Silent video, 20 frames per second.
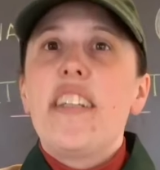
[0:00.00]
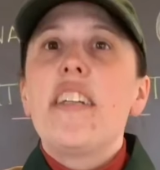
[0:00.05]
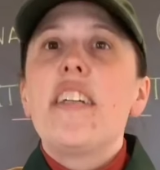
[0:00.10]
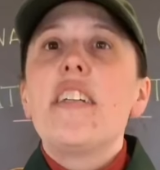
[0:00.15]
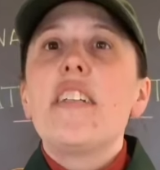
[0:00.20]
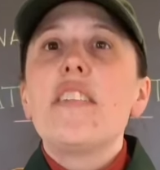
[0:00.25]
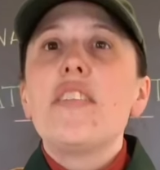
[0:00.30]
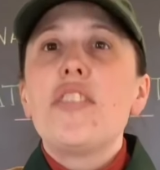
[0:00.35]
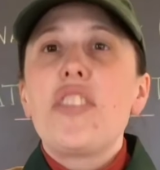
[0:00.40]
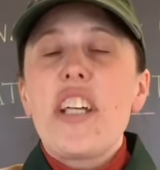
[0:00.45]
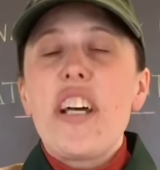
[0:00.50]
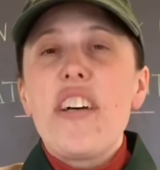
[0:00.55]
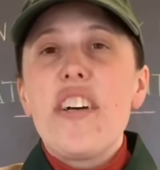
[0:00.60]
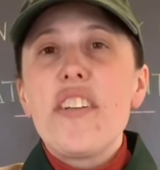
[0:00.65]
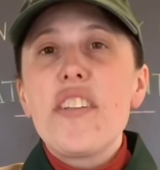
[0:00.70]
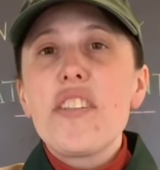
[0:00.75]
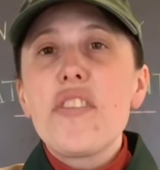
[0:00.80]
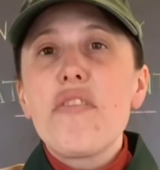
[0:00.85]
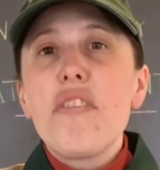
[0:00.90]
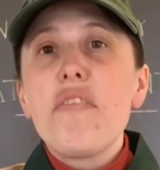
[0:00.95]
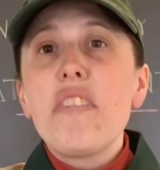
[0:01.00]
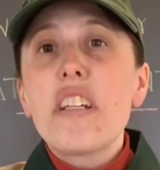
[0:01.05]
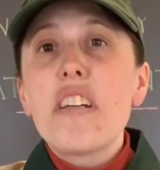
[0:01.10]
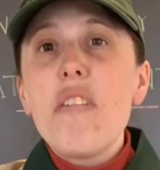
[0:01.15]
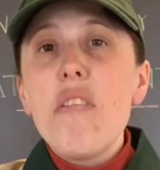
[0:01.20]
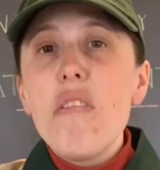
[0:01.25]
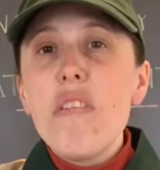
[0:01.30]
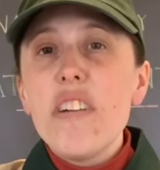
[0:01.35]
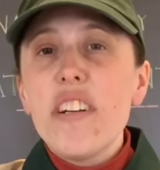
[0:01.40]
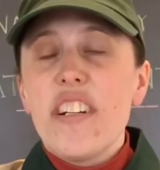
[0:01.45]
Shells from the
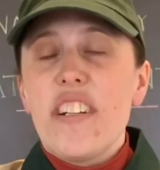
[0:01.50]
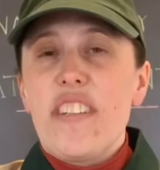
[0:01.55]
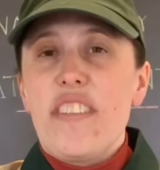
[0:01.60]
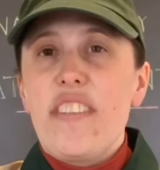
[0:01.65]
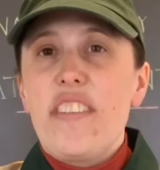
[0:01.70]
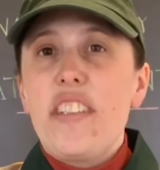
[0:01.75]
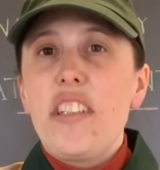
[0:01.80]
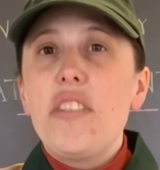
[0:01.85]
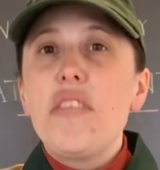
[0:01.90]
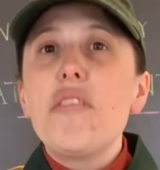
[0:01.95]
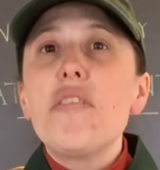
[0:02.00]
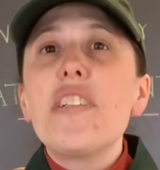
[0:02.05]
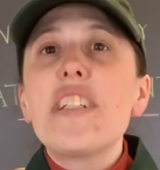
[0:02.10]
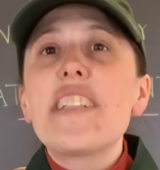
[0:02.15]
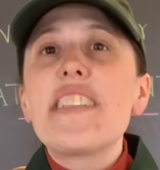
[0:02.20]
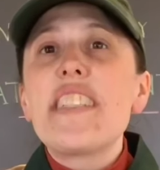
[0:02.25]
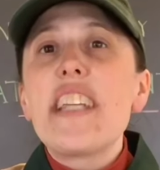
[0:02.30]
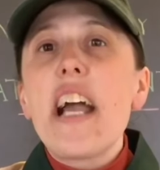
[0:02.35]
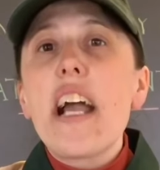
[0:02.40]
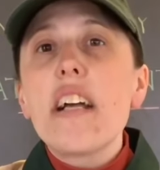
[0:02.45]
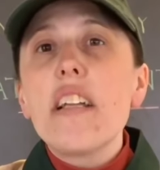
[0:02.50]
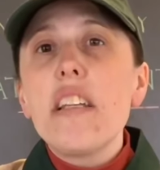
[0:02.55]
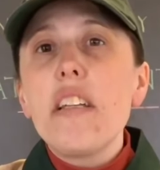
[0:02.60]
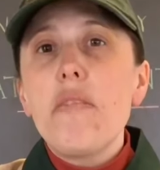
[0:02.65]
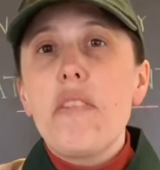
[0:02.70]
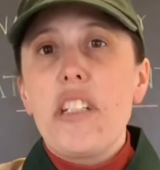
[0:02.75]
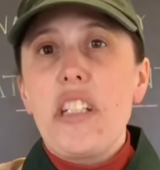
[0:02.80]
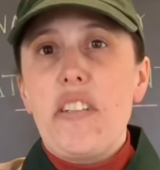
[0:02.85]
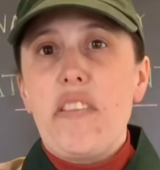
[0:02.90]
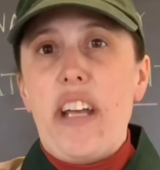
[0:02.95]
corn. You know exactly
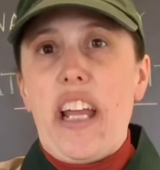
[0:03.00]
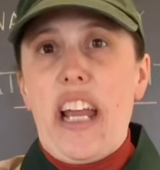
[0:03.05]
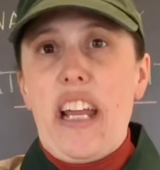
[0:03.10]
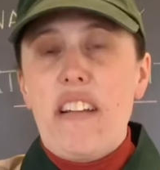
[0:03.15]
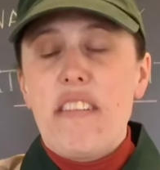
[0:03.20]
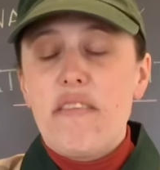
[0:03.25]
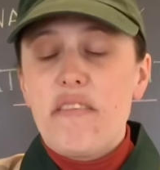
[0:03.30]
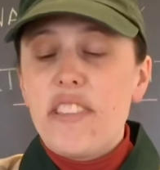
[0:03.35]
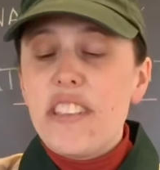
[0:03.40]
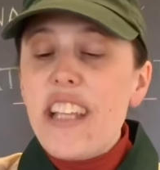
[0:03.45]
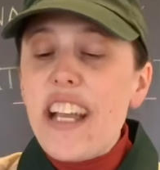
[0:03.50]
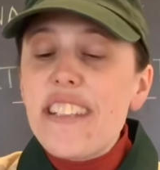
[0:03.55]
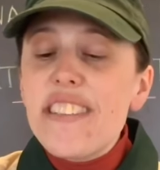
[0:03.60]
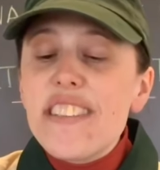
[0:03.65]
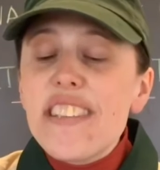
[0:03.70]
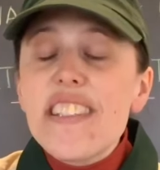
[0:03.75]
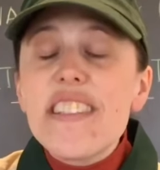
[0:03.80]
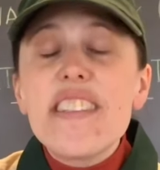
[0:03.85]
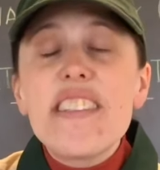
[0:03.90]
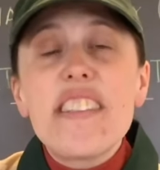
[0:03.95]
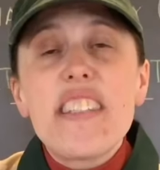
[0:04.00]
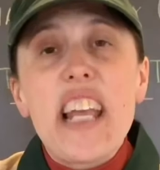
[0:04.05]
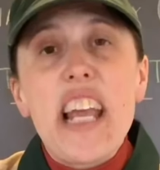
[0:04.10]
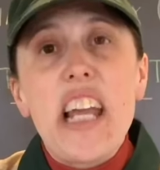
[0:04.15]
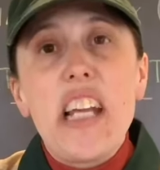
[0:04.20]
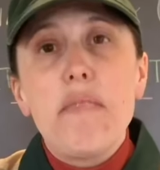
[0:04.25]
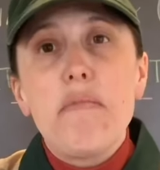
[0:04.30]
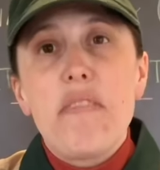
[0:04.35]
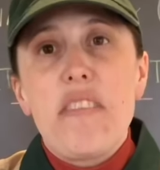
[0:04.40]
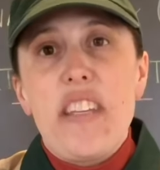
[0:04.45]
what you ate. Well, that's the
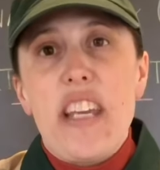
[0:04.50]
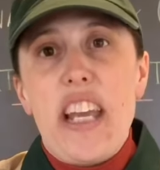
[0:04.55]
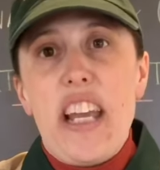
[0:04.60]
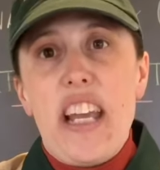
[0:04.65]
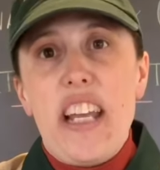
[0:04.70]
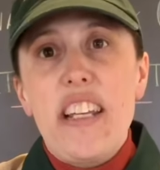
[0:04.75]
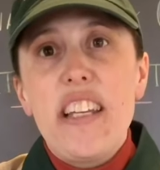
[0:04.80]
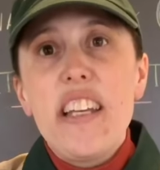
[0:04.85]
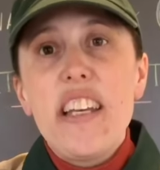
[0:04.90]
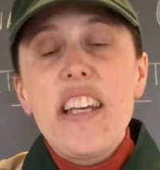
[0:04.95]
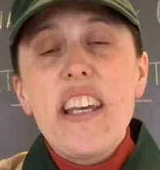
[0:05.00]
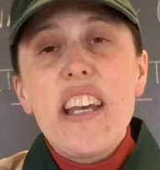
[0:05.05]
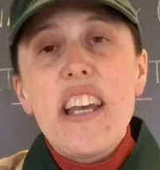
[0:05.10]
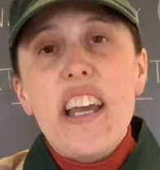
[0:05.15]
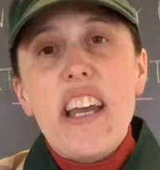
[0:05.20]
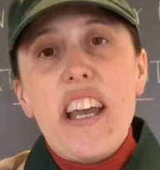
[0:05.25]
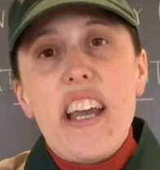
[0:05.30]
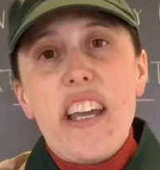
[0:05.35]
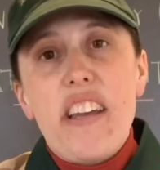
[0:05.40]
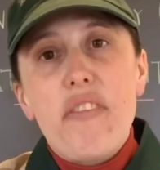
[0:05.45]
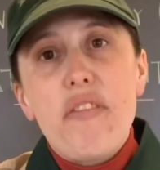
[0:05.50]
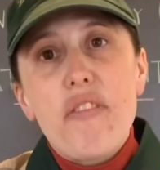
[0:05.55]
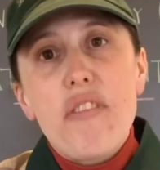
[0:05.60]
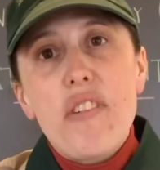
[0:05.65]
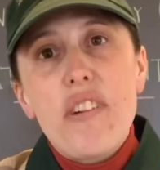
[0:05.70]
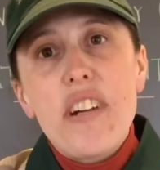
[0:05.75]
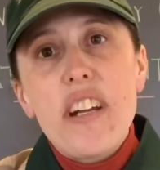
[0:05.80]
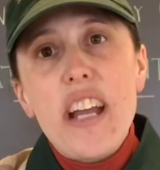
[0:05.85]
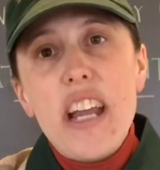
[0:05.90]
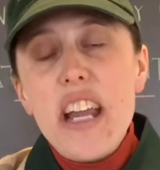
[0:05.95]
same thing
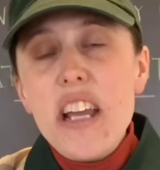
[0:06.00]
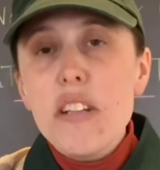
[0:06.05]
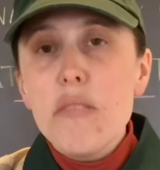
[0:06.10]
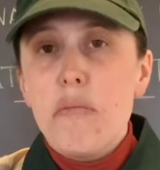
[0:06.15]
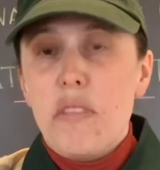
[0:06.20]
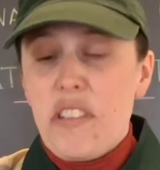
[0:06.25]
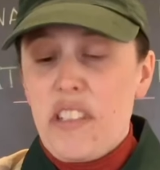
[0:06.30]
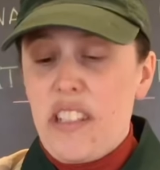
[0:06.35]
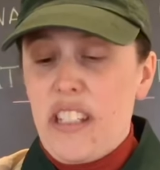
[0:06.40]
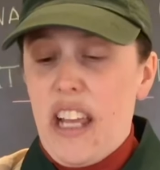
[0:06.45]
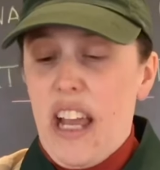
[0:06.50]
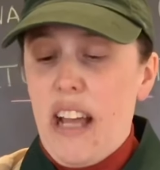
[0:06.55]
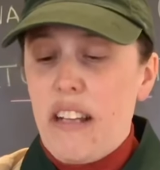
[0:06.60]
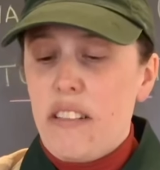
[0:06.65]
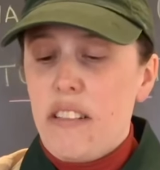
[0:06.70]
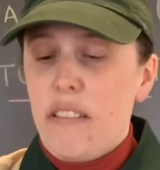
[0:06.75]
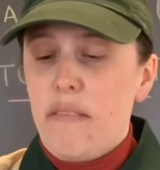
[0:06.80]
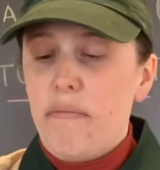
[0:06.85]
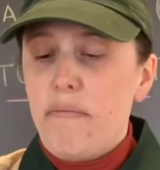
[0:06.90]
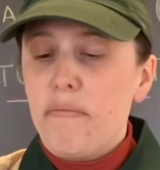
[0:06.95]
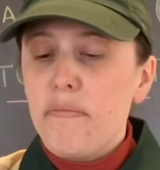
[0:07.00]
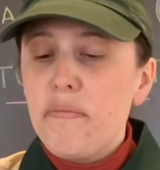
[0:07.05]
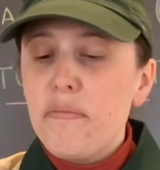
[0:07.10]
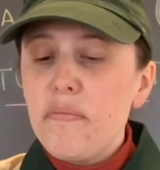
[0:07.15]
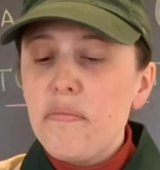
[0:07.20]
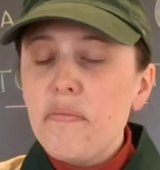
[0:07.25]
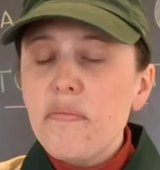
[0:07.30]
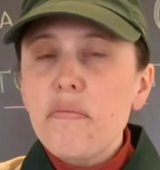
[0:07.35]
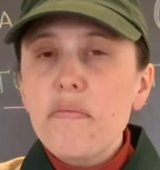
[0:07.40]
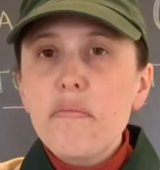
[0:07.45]
for animal scat.
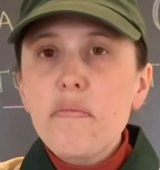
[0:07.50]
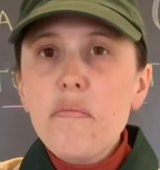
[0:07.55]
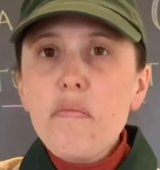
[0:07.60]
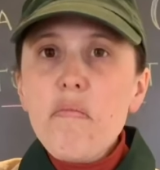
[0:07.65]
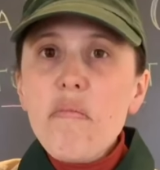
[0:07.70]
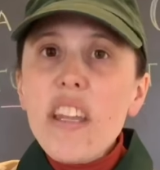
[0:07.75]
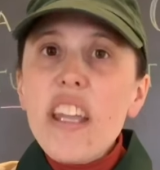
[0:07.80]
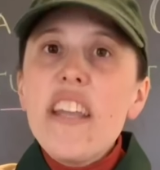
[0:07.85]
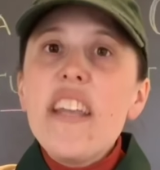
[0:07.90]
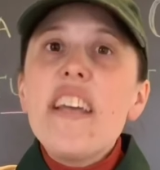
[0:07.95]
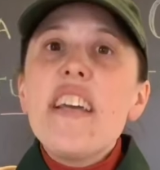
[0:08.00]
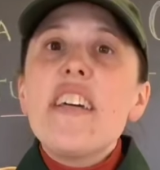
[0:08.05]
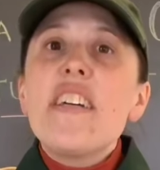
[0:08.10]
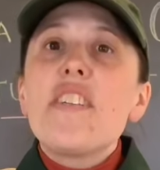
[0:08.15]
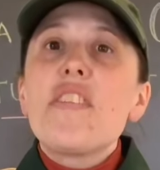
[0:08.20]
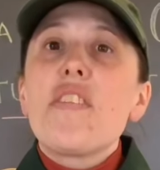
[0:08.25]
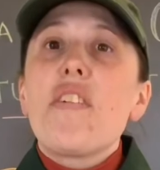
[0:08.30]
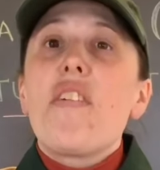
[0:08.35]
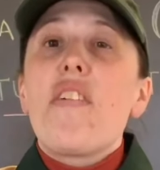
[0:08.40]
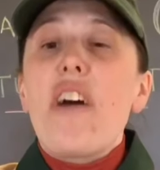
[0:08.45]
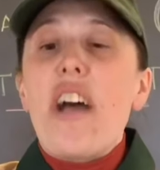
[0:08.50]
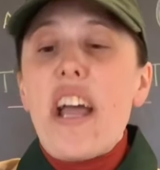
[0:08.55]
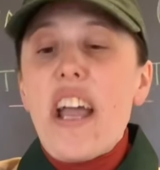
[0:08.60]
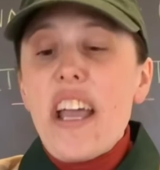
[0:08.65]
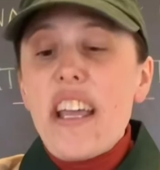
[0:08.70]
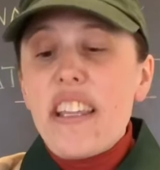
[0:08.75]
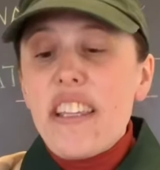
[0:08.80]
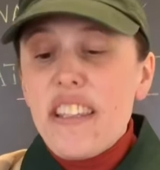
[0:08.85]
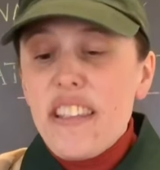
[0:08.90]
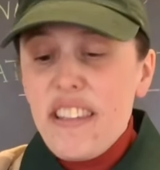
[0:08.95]
So
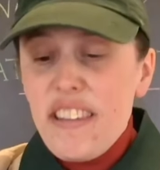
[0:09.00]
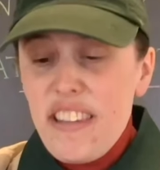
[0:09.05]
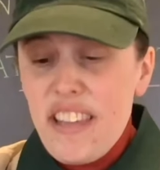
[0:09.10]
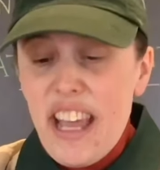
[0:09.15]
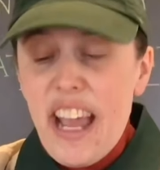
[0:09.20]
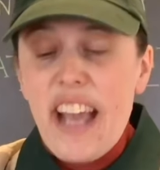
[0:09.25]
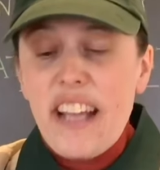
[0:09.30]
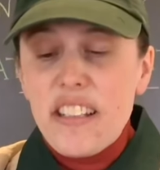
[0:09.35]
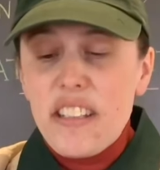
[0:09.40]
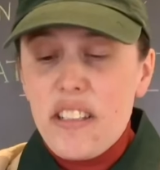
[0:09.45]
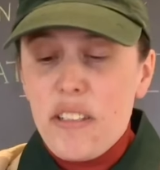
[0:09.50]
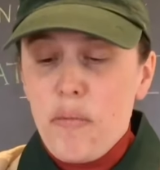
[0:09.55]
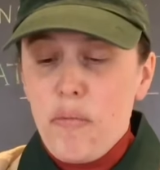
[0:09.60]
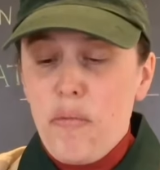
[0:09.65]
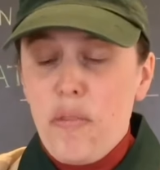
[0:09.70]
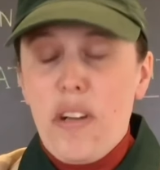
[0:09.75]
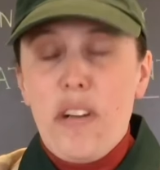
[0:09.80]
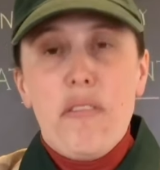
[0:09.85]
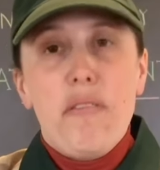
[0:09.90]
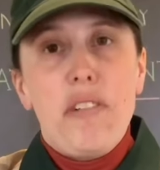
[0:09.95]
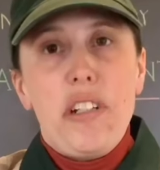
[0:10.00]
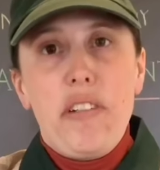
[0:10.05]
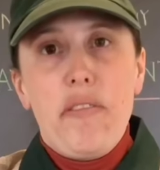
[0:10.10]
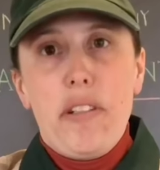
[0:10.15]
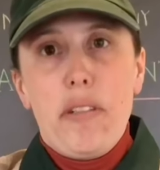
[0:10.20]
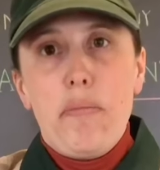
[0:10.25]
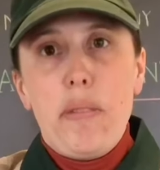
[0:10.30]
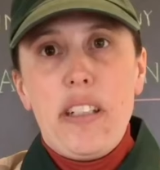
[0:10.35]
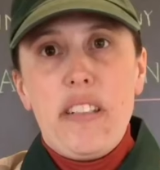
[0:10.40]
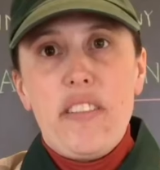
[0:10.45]
that's what we
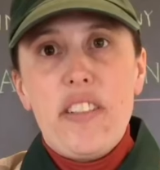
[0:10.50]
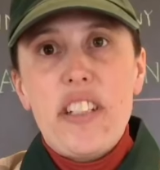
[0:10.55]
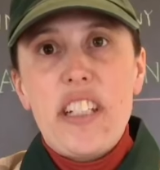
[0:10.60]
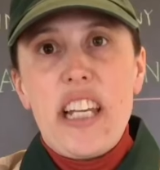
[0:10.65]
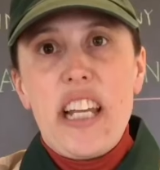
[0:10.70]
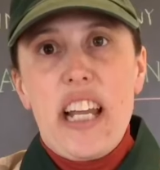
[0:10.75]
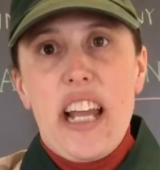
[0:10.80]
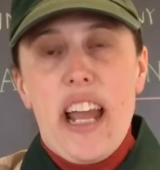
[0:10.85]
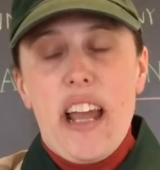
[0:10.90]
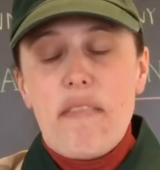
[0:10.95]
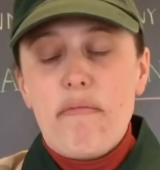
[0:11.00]
would be looking at.